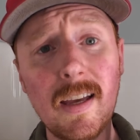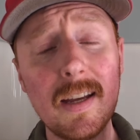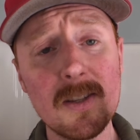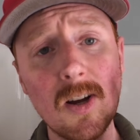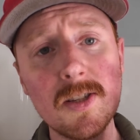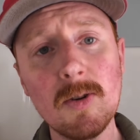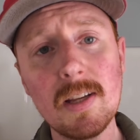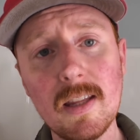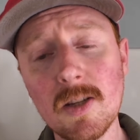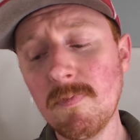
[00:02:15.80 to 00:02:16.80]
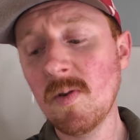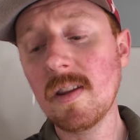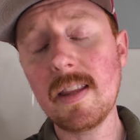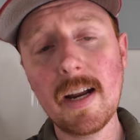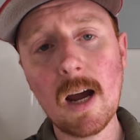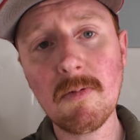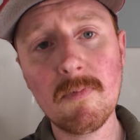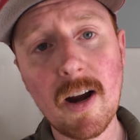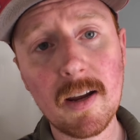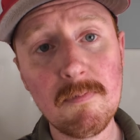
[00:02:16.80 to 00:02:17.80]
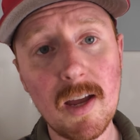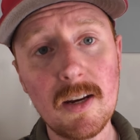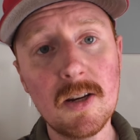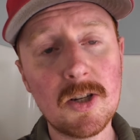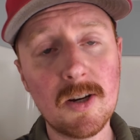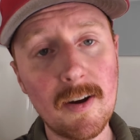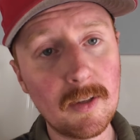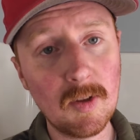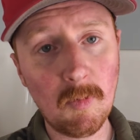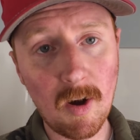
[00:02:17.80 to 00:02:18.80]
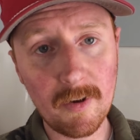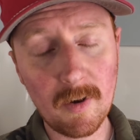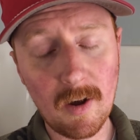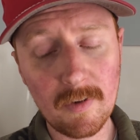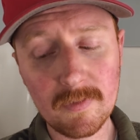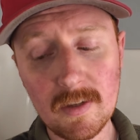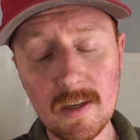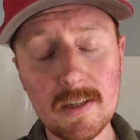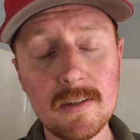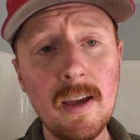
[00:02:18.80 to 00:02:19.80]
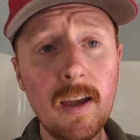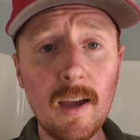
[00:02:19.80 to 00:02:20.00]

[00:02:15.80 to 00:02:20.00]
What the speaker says: It's also at this point that I would recommend shutting the water off to this.